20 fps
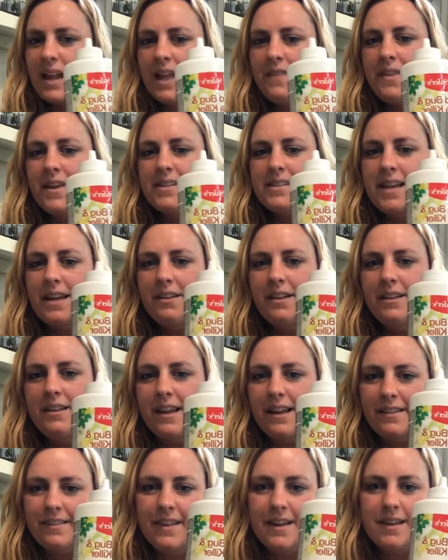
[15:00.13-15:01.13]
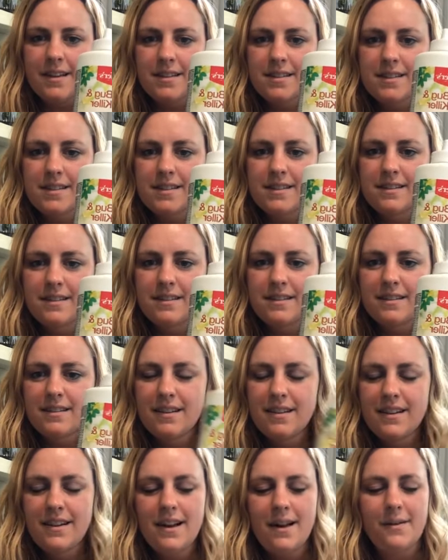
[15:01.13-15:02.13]
they sell it like this.
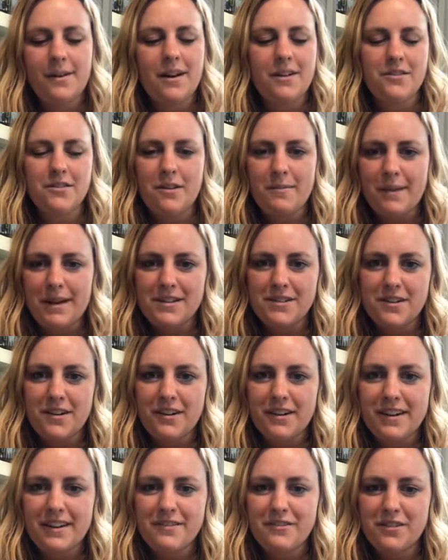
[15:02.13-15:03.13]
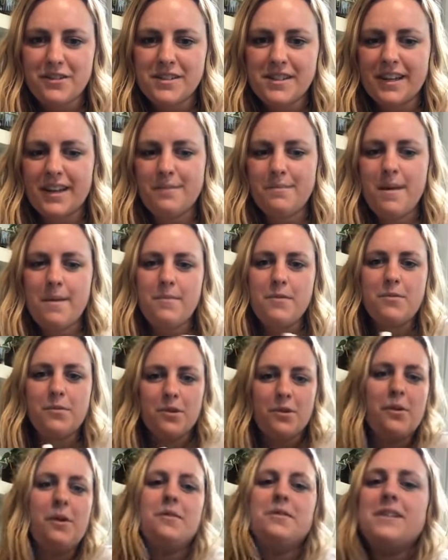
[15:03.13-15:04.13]
I'm gonna have to let my dog in for a second. Maybe
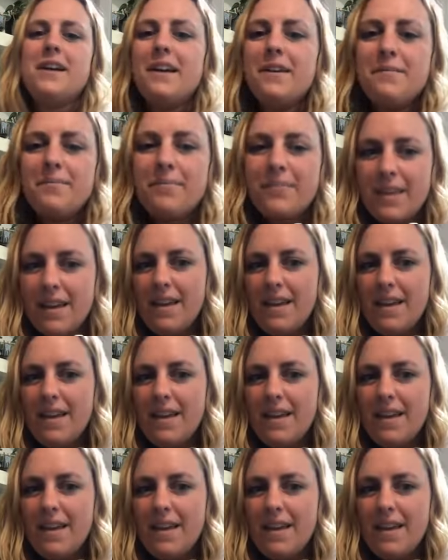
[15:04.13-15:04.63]
we'll go outside.